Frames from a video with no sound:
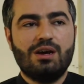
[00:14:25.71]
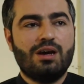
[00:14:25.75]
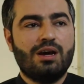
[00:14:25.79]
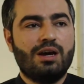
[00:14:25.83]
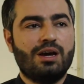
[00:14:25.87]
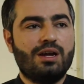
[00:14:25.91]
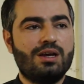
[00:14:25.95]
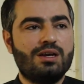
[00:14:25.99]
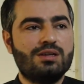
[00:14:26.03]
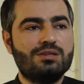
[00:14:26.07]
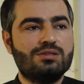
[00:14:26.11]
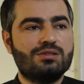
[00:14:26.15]

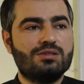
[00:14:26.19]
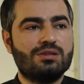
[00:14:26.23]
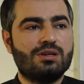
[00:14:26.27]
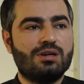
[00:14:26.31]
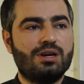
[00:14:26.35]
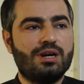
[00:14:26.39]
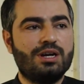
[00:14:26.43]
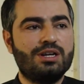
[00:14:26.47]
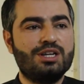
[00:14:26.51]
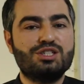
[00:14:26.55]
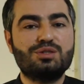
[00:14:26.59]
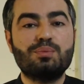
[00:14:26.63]
it
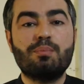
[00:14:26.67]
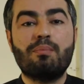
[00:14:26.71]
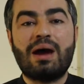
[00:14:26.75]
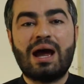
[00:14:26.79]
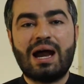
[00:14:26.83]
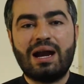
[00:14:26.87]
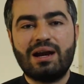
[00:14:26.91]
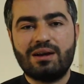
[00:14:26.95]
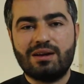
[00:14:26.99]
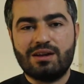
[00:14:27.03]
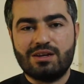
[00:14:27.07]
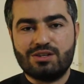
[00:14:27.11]
is
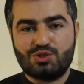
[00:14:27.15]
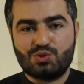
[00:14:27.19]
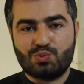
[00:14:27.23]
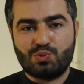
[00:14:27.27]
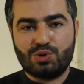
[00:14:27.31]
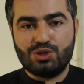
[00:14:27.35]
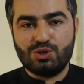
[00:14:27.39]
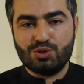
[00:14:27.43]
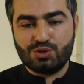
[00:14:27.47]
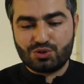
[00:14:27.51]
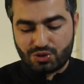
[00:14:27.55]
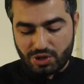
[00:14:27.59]
madness
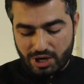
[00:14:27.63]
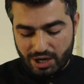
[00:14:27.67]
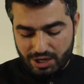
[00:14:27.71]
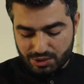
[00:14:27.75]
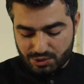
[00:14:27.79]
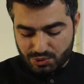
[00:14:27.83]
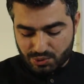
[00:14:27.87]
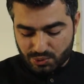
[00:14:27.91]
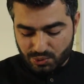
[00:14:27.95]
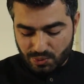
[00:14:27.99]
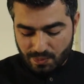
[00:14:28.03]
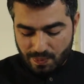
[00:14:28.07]
when you try
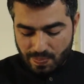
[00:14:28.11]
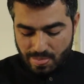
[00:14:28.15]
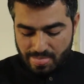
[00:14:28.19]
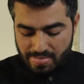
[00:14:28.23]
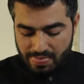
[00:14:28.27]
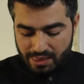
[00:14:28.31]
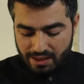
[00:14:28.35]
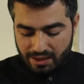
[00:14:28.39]
to